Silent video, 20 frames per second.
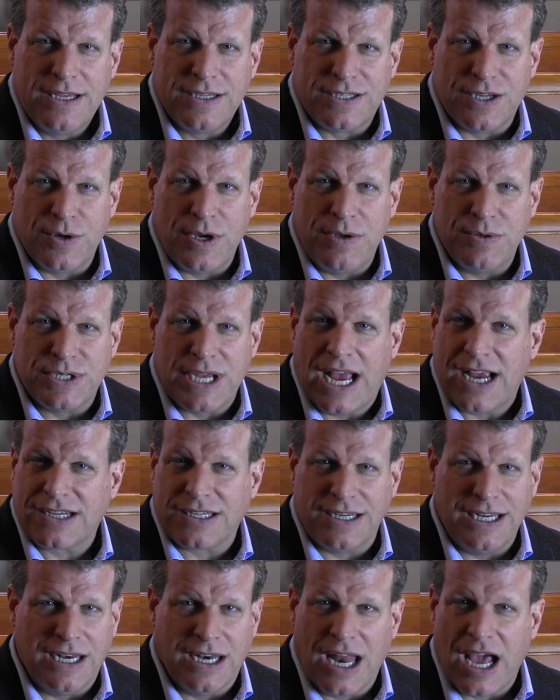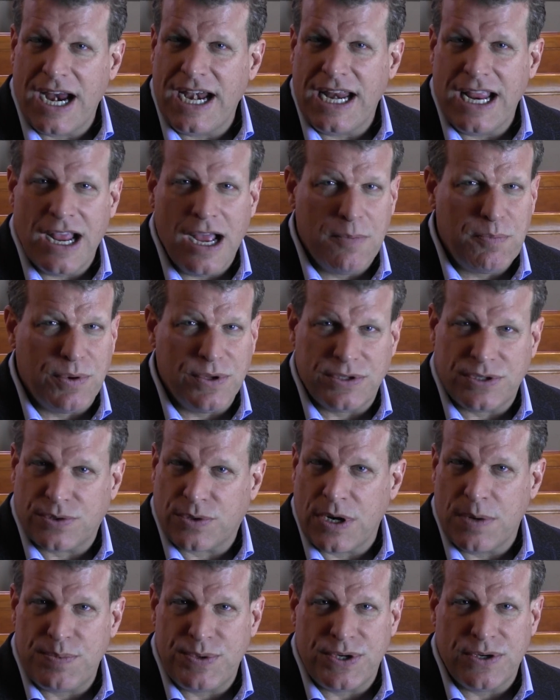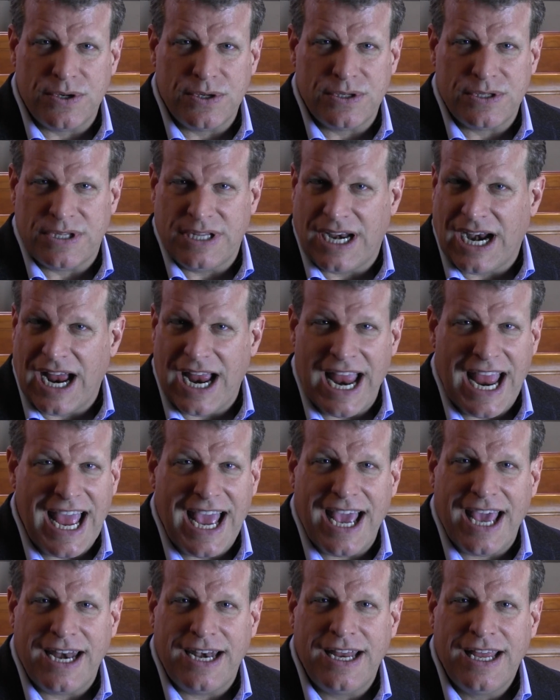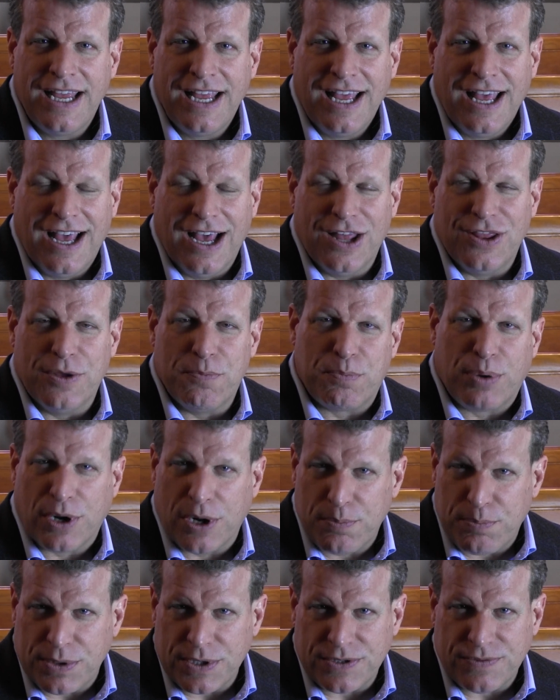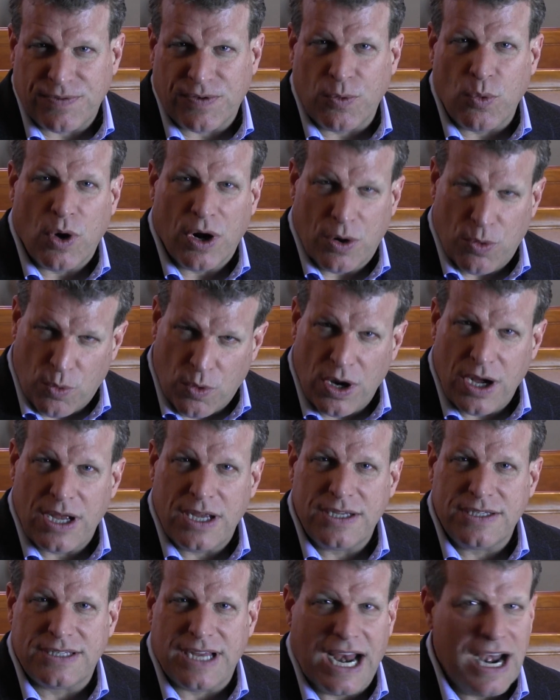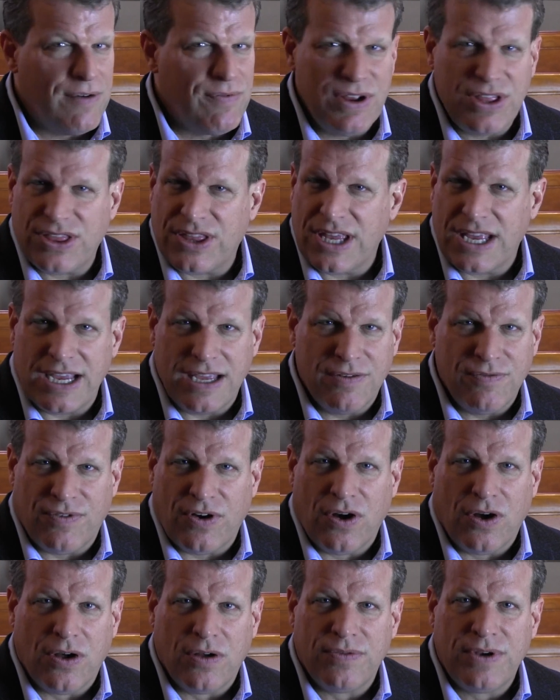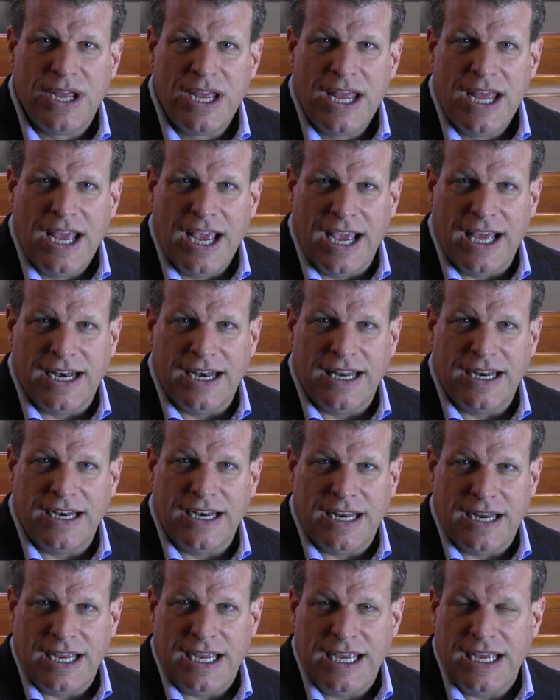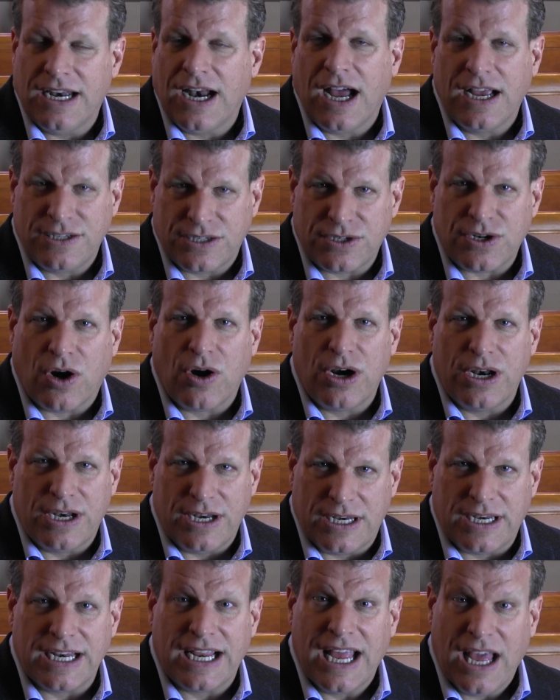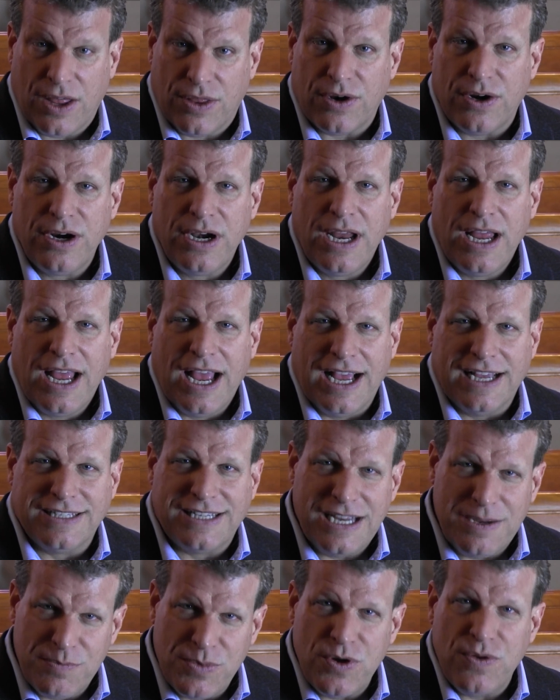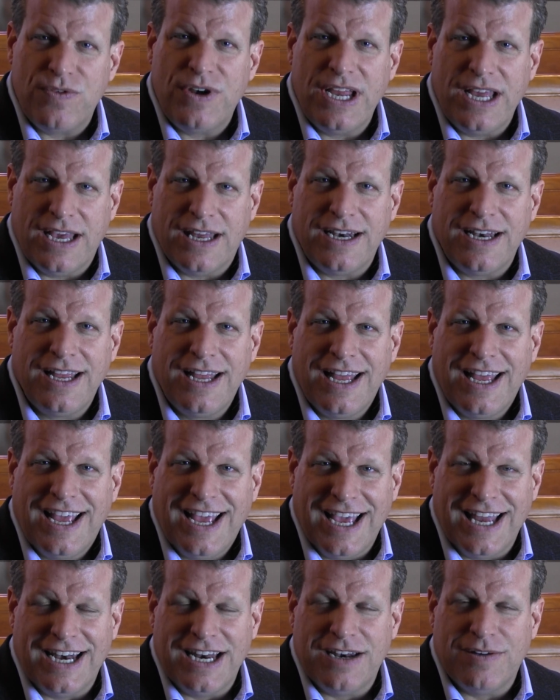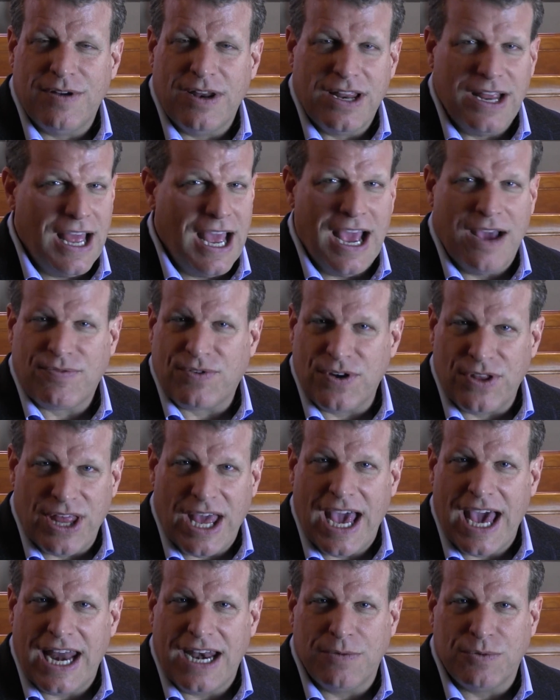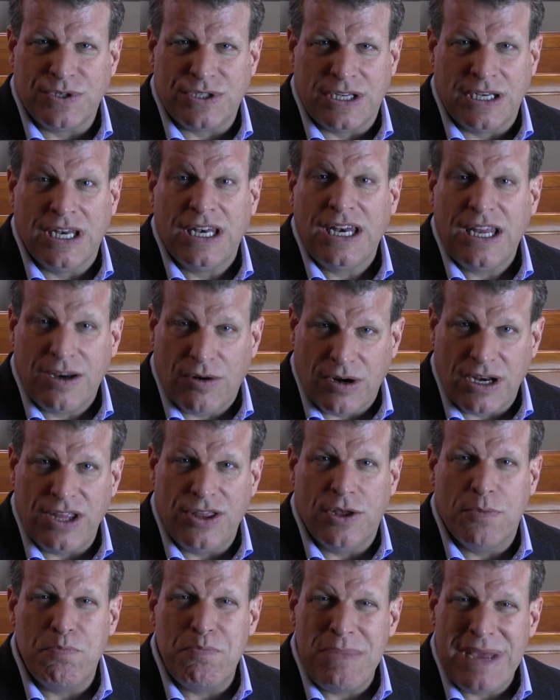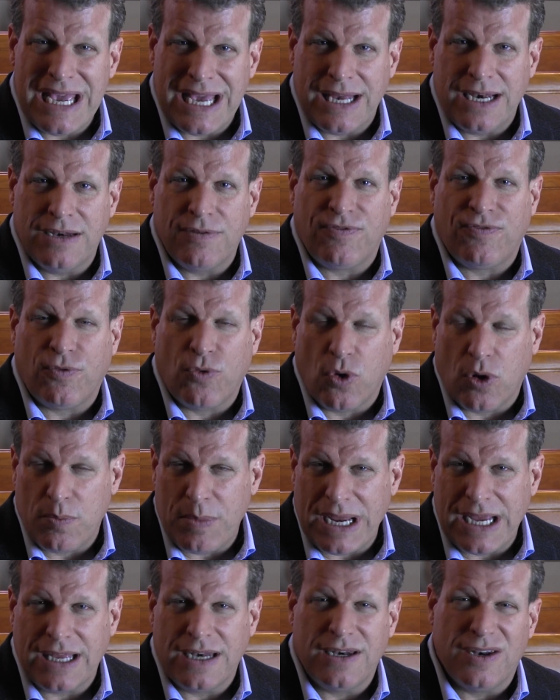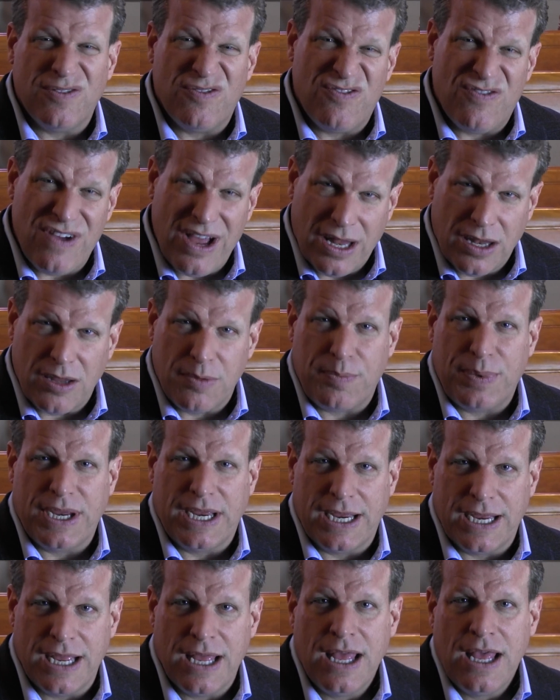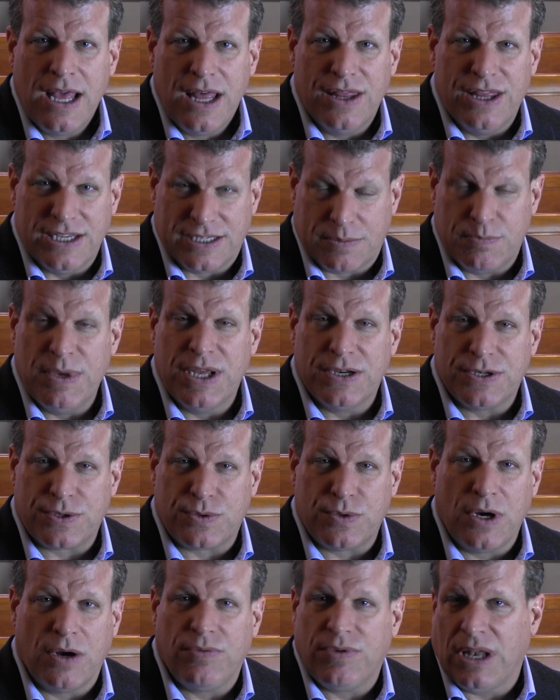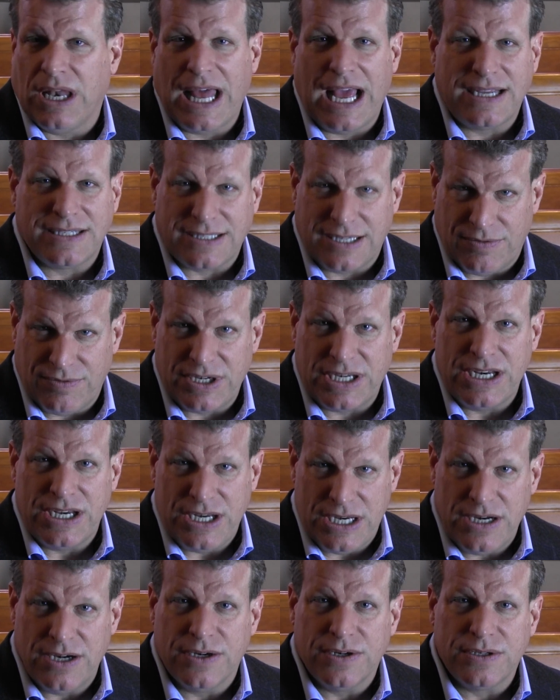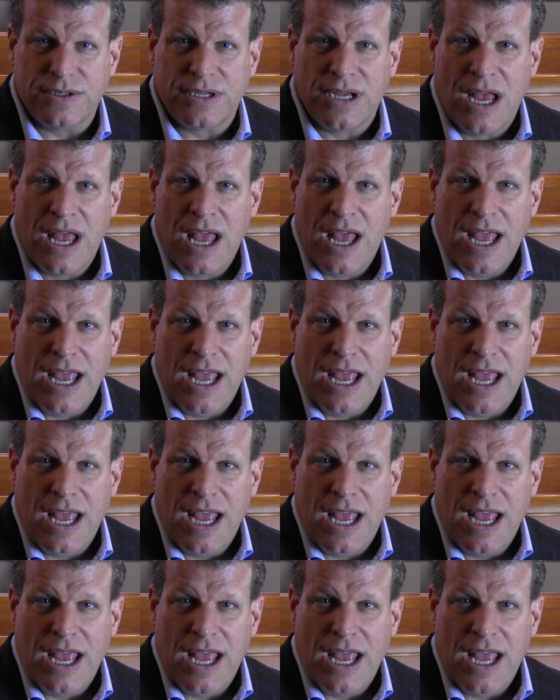So he was actually lining up with scriptures that I had, the purpose for what it was, everything involved. And then he and I started it together as he moved in. And then after that, it was literally the men forming and developing this ministry over the last 17 years.